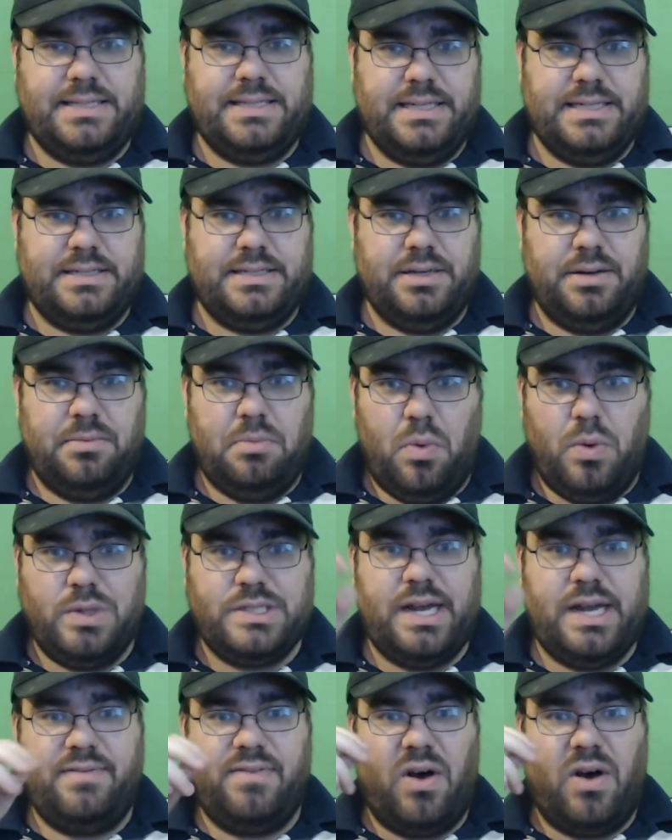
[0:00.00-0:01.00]
system,
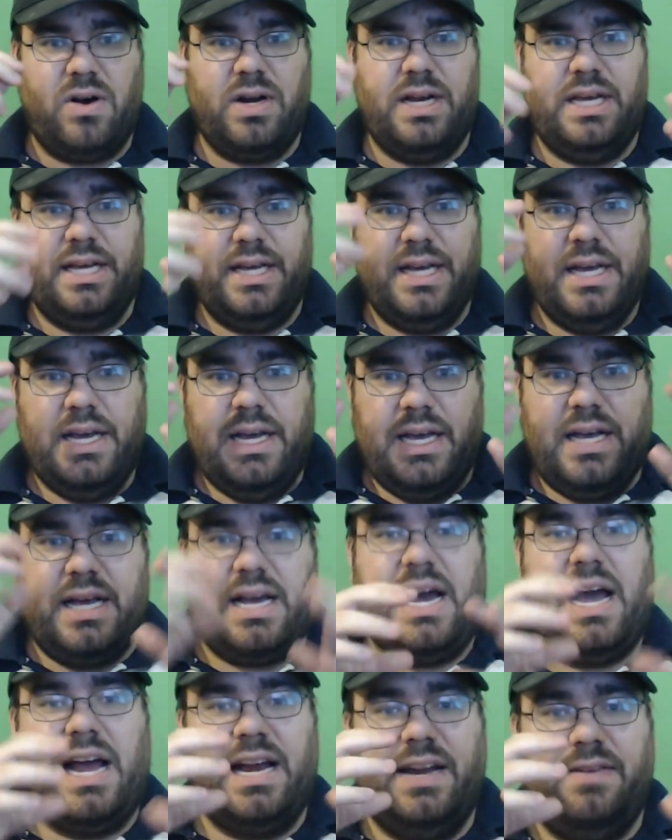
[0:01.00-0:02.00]
which I've already
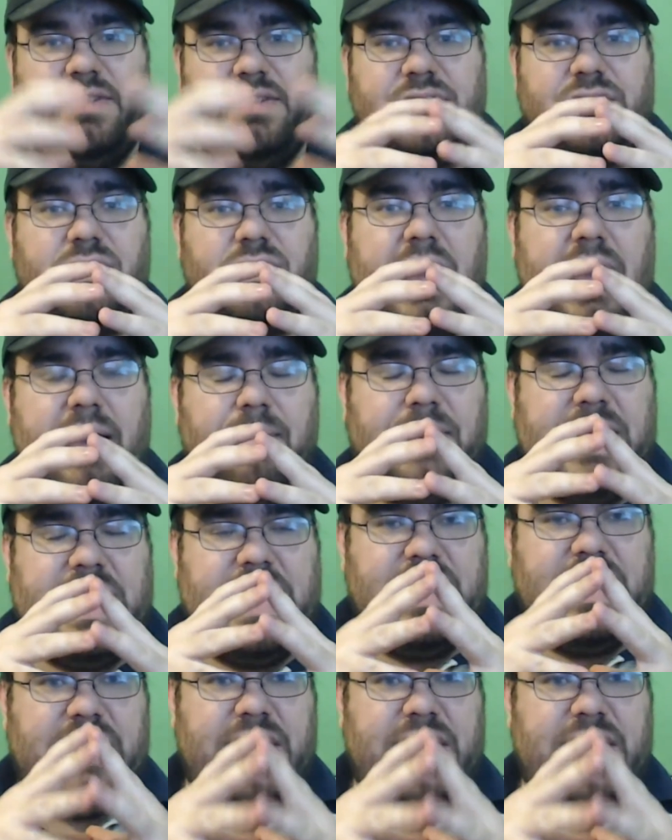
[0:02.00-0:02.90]
kind of described in